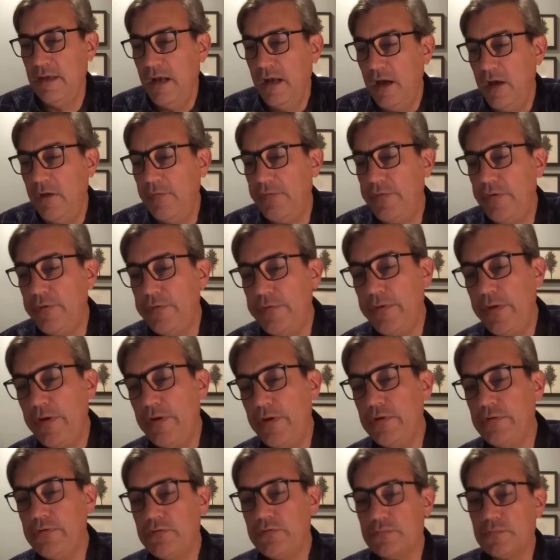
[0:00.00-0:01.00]
although
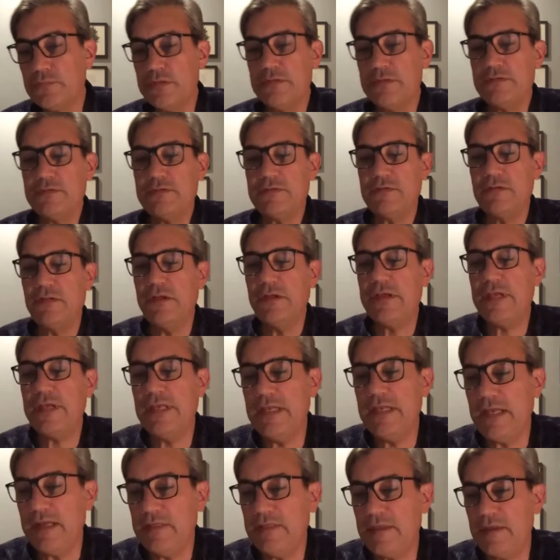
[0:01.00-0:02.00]
those roots,
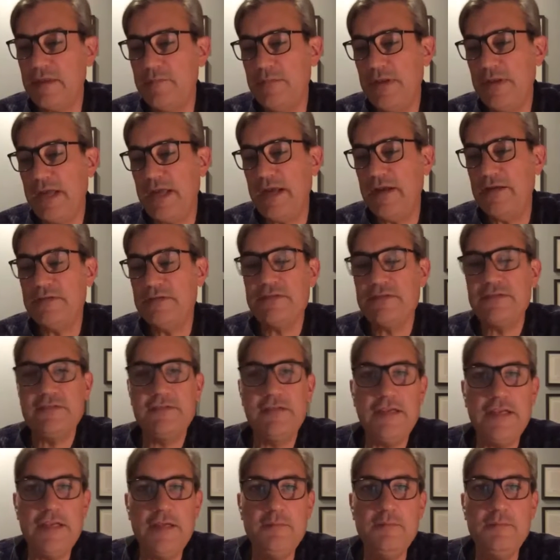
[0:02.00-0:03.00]
looking at them now,
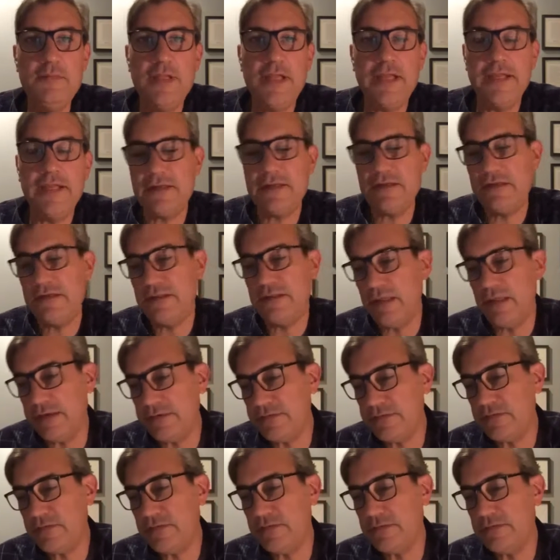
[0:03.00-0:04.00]
seem like
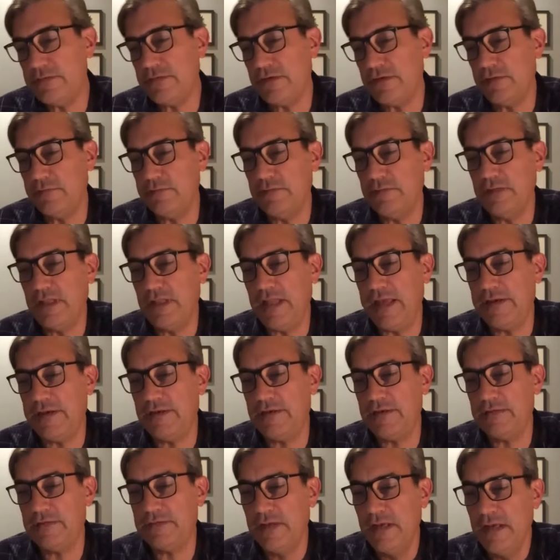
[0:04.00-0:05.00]
clusters of
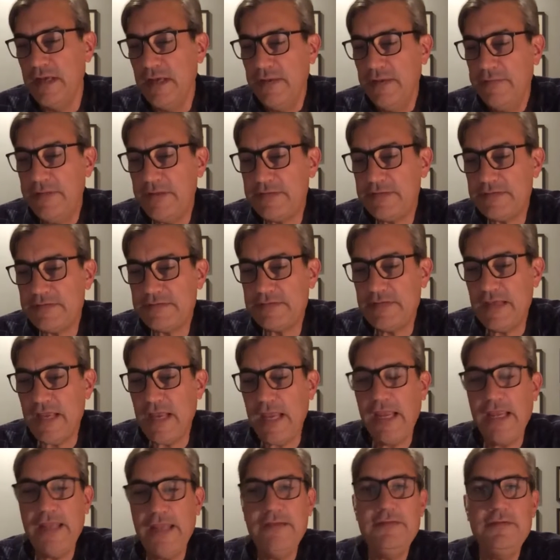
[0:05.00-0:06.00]
letters that
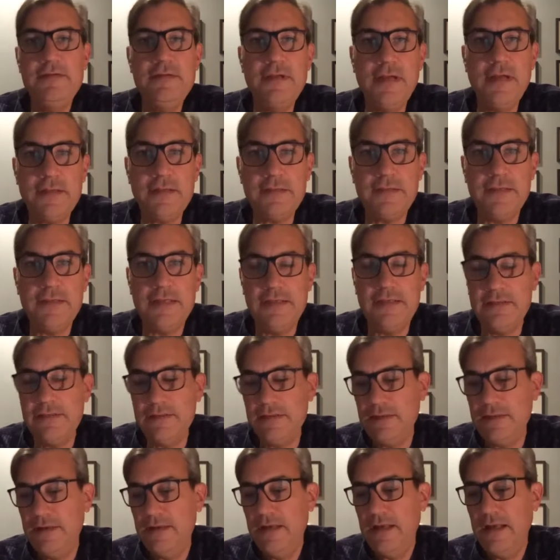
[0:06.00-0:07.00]
say
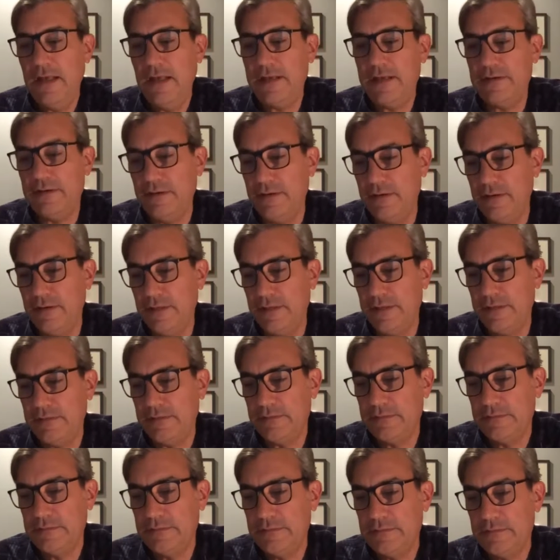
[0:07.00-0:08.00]
nothing at all.
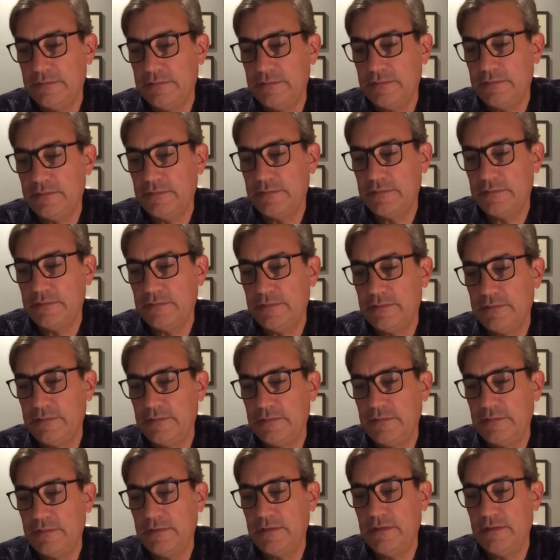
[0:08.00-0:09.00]

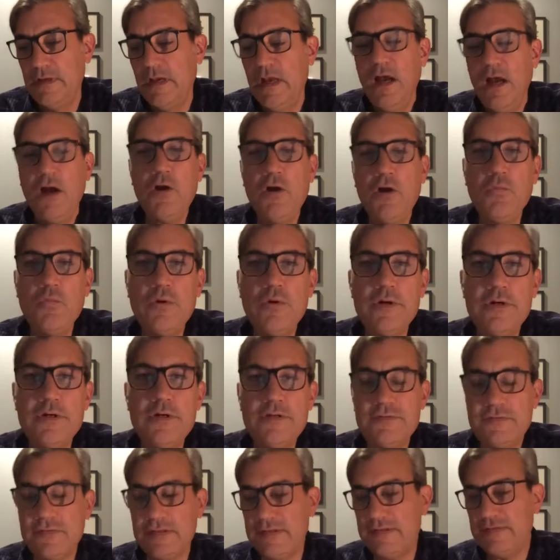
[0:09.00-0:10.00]
Our
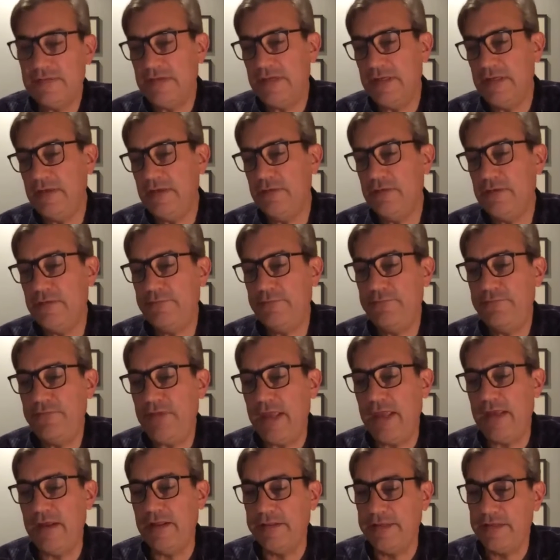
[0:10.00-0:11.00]
words continue to
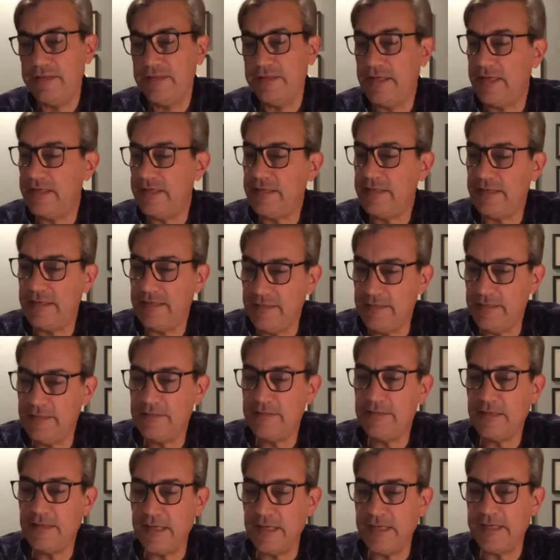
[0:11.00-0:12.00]
fail, and yet
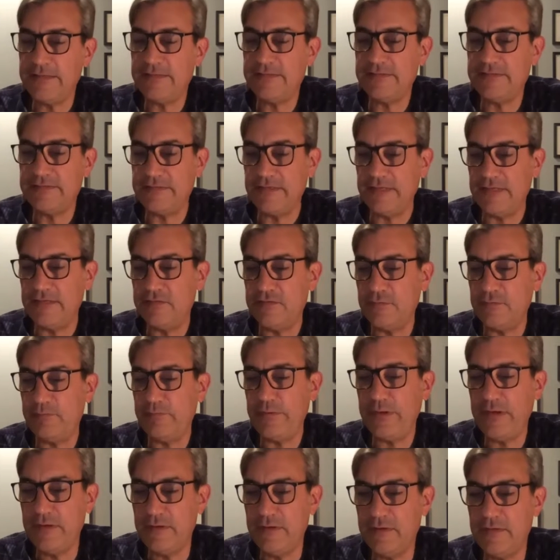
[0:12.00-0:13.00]
here I sit,
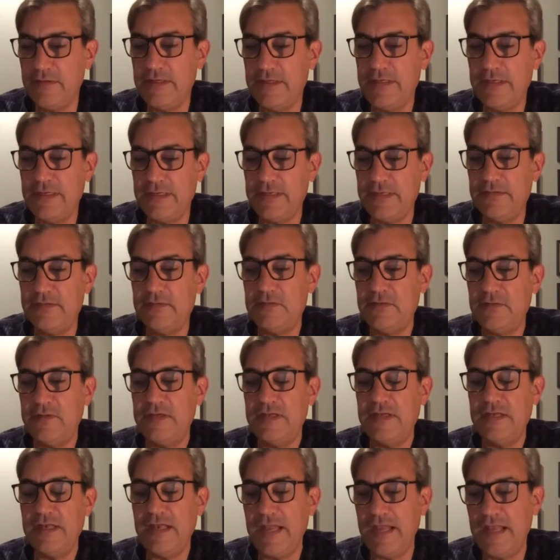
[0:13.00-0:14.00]
peering into the
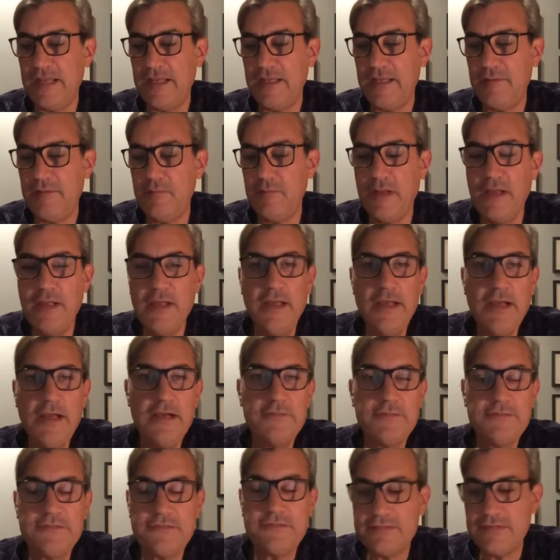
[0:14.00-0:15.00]
name
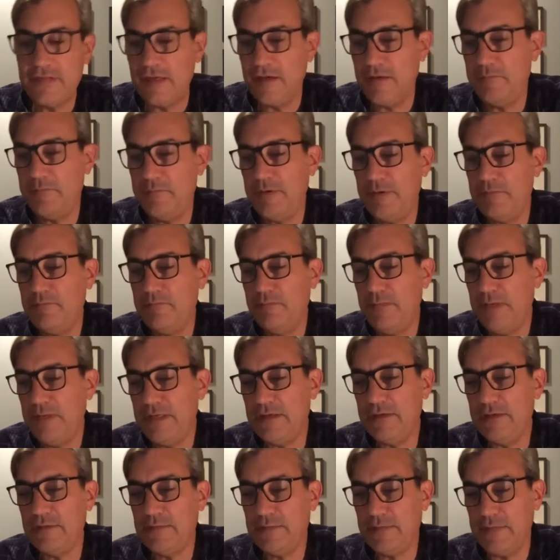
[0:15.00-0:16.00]
of some
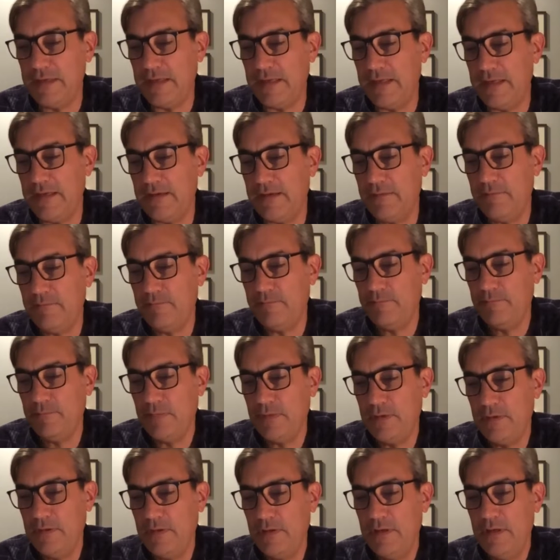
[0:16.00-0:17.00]
meager thing,
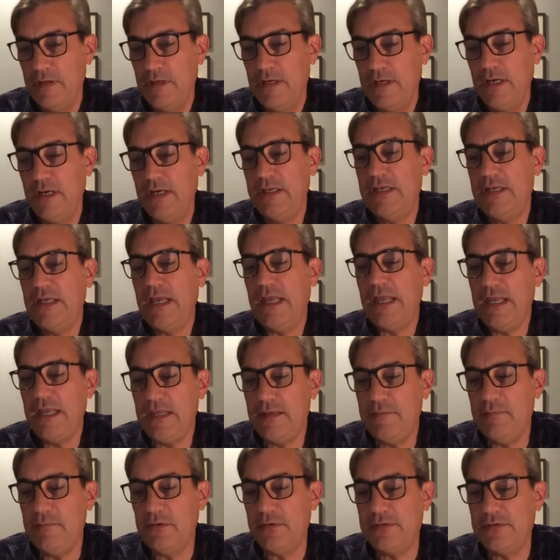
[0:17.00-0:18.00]

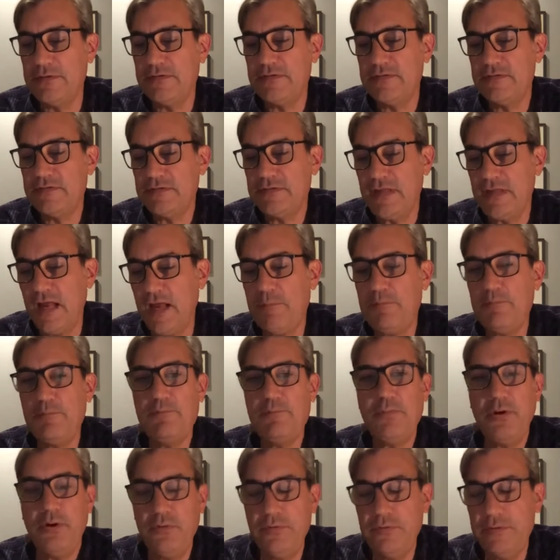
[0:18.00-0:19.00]
unable to
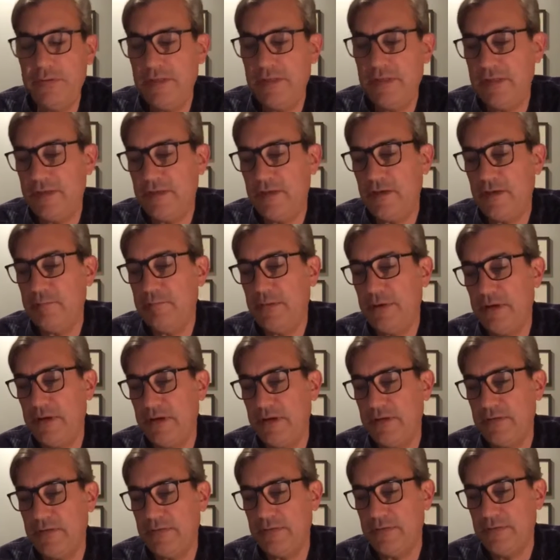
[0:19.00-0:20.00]
stop pulling it
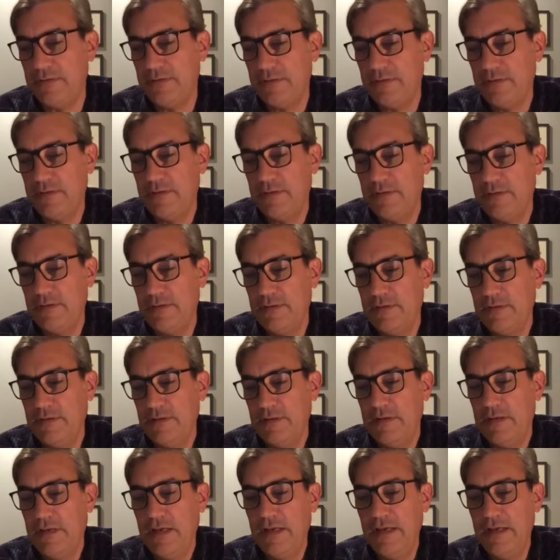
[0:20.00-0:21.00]
apart,
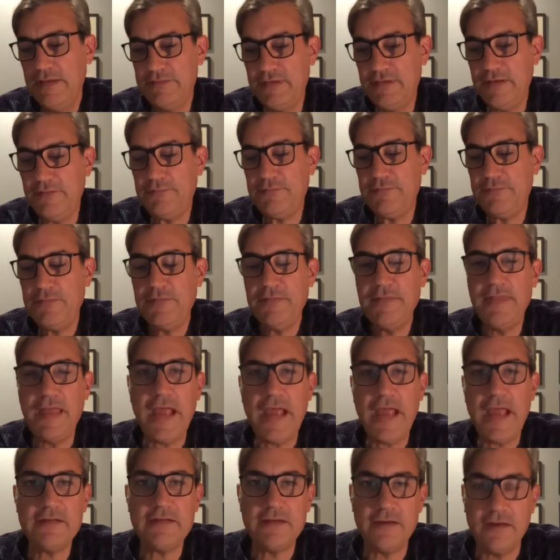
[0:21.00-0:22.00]
as if
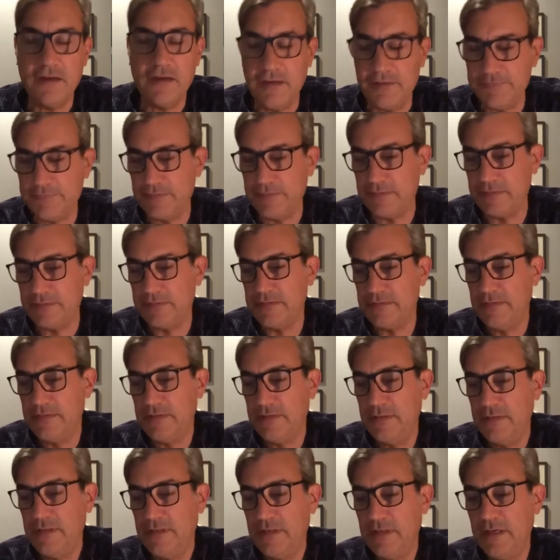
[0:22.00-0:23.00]
that offered
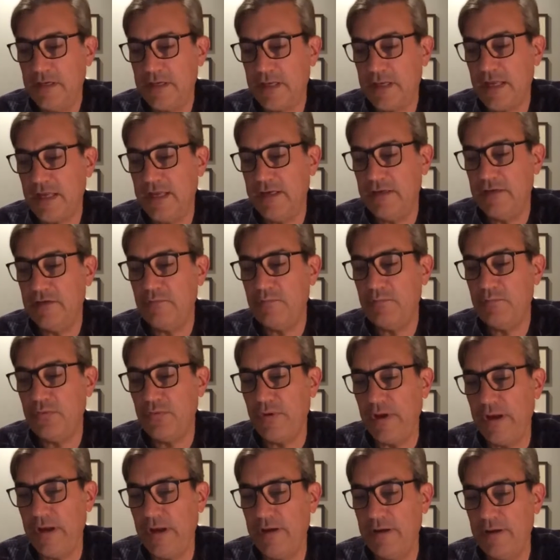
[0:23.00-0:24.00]
a kind of
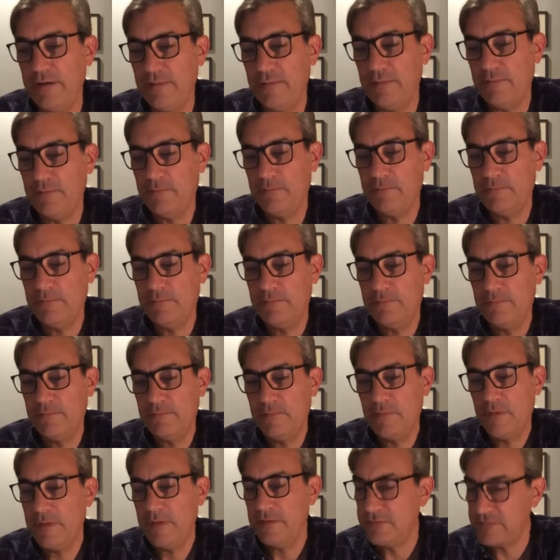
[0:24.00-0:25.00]
prayer
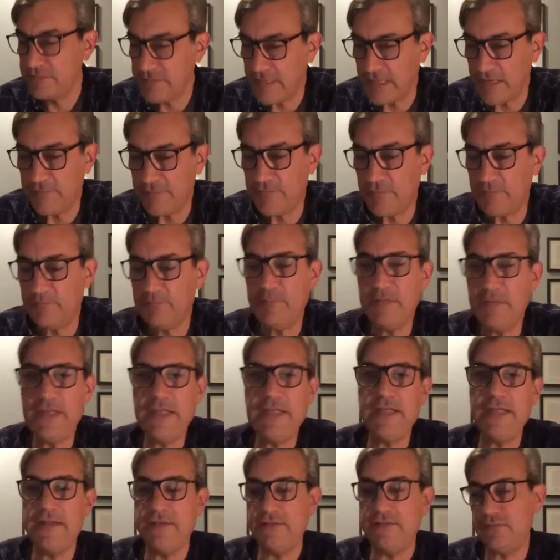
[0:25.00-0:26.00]
instead of a
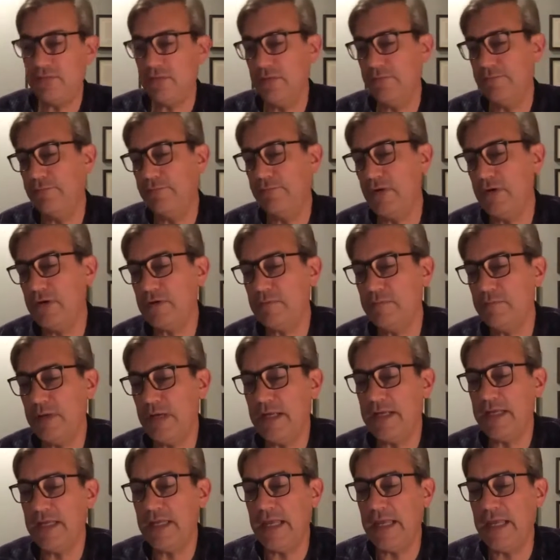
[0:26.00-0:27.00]
means to avert
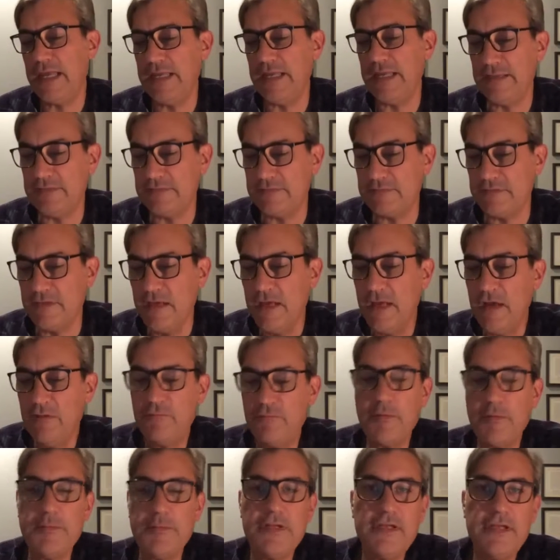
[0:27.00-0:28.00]
my gaze
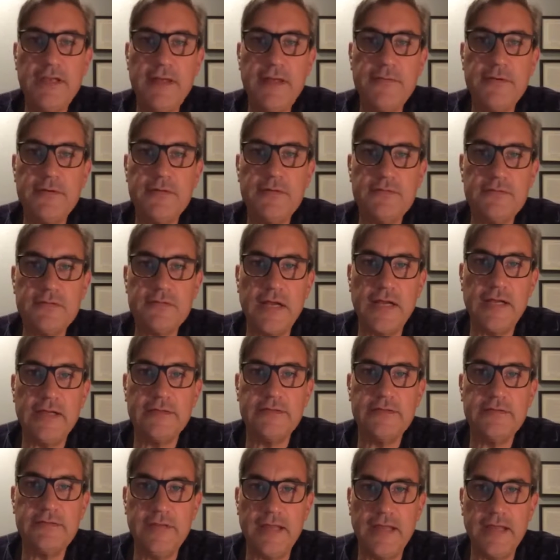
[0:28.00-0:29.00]
from another
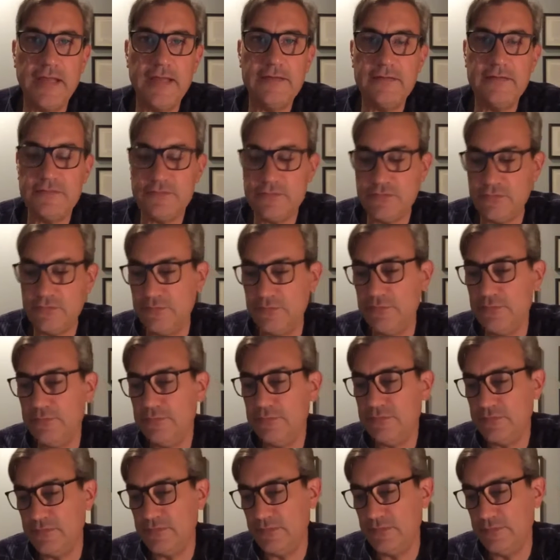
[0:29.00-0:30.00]
child dead too
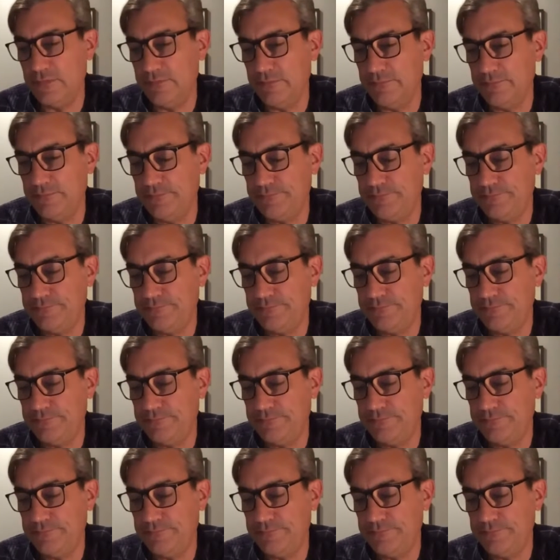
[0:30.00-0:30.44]
soon.